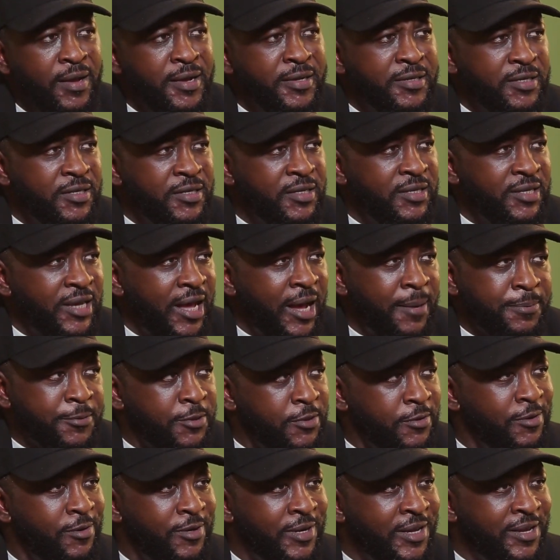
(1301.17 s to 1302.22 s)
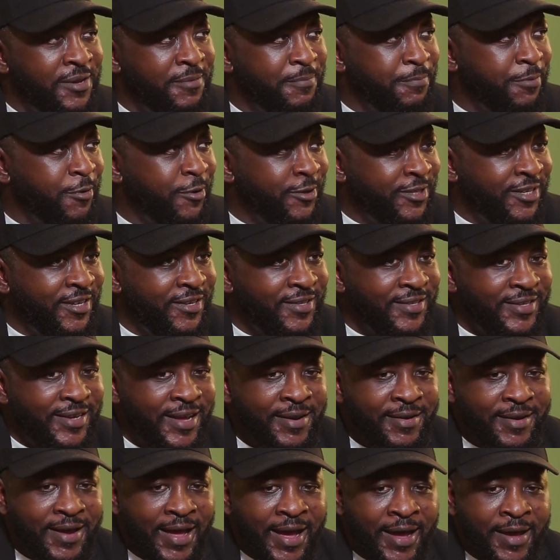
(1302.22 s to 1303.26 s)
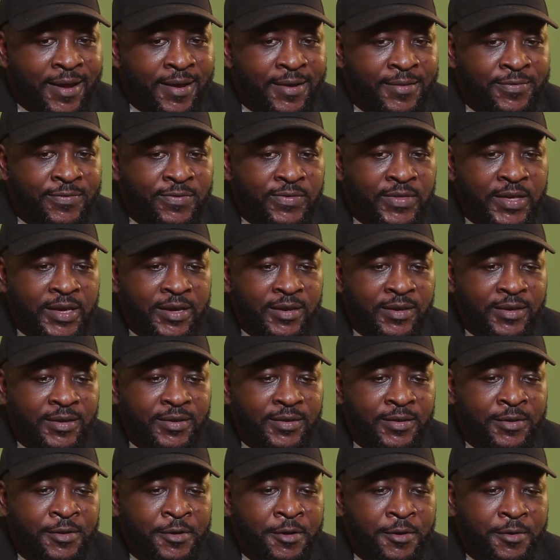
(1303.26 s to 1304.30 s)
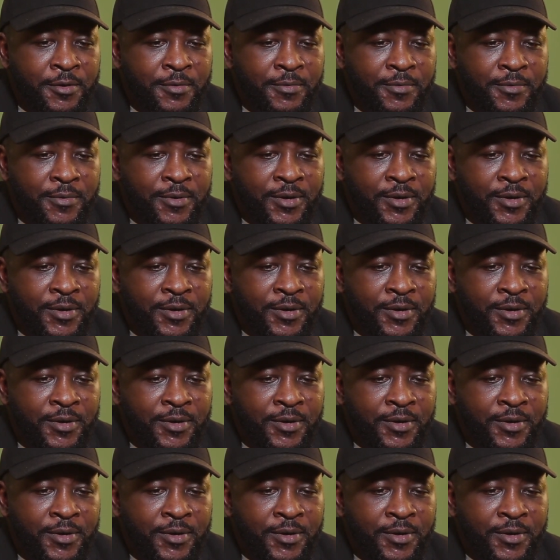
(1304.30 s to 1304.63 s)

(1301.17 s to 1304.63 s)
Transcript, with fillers: It is absolutely important, and I think you know,